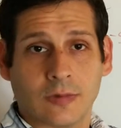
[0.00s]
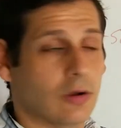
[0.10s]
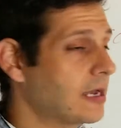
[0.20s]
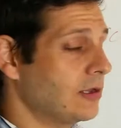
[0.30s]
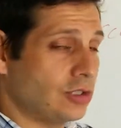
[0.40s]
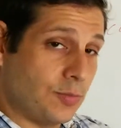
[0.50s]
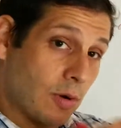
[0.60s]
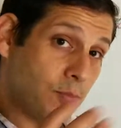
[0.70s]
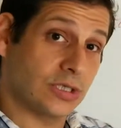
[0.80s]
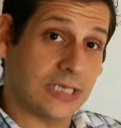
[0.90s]
Okay, your
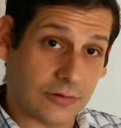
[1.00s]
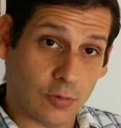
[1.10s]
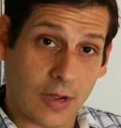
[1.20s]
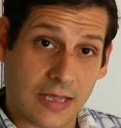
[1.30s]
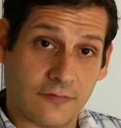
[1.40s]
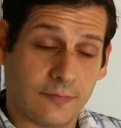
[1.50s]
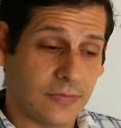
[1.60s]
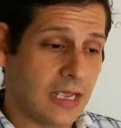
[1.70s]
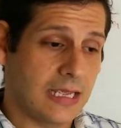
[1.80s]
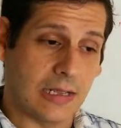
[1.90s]
GPR puts out the wave.
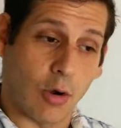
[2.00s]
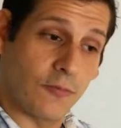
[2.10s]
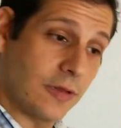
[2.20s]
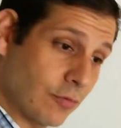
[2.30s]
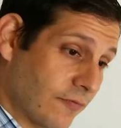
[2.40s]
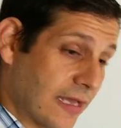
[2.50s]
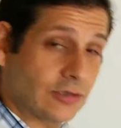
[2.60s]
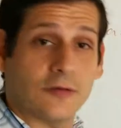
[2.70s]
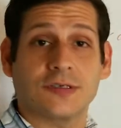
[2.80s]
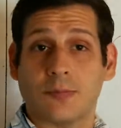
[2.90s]
It hopefully reflects
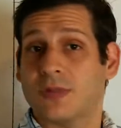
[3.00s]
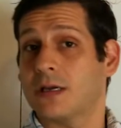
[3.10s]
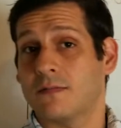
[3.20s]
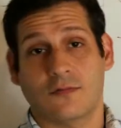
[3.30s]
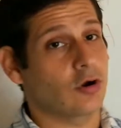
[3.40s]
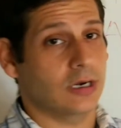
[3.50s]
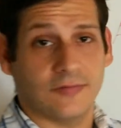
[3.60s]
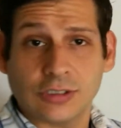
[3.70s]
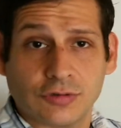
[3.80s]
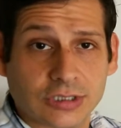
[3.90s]
off something of target of
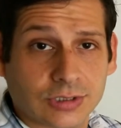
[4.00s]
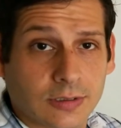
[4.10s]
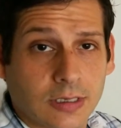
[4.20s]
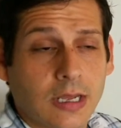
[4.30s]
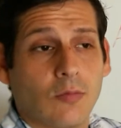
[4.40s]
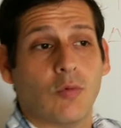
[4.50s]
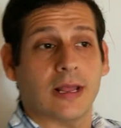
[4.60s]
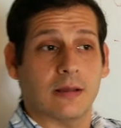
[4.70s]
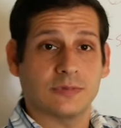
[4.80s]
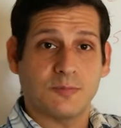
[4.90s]
interest. When
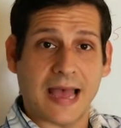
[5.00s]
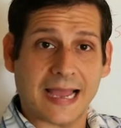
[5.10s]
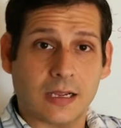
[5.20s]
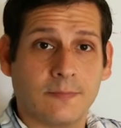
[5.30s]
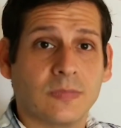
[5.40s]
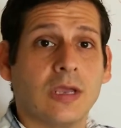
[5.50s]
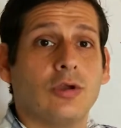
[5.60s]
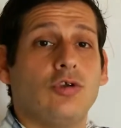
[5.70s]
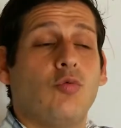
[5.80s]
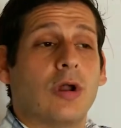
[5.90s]
it comes back,
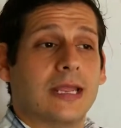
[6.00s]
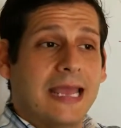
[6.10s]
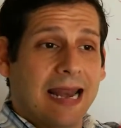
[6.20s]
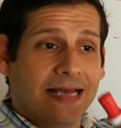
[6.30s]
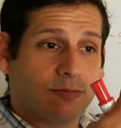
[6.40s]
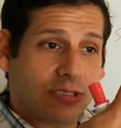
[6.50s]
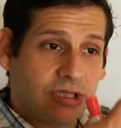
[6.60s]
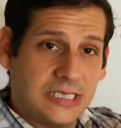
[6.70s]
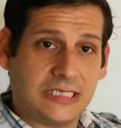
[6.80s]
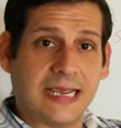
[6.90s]
you want to get as much
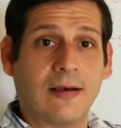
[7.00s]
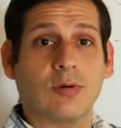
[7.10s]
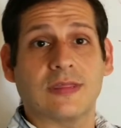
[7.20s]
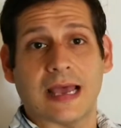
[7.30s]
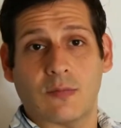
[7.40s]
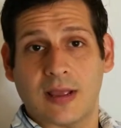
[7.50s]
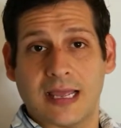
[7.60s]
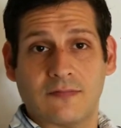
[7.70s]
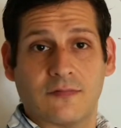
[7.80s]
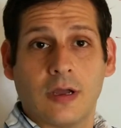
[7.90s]
detail with that
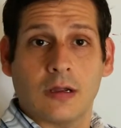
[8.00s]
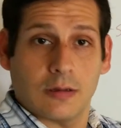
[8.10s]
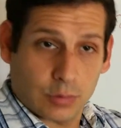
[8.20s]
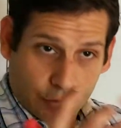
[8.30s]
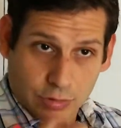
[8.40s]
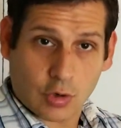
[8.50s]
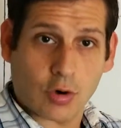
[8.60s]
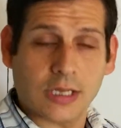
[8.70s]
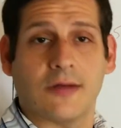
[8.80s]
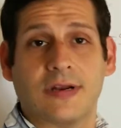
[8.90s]
wave, with the
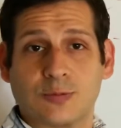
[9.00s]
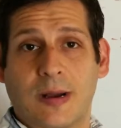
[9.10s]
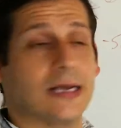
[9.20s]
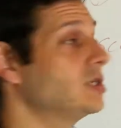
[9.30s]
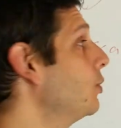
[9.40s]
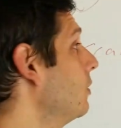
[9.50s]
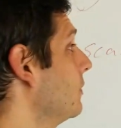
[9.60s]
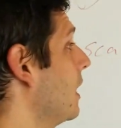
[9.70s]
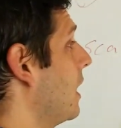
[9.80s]
recording of it, as possible.